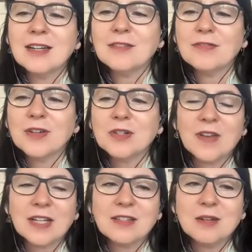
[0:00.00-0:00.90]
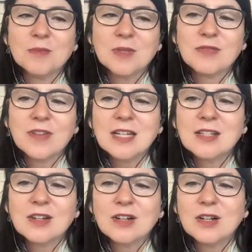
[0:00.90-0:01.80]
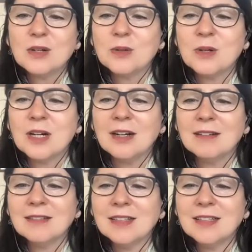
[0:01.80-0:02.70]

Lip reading: if first vaccine was Pfizer, or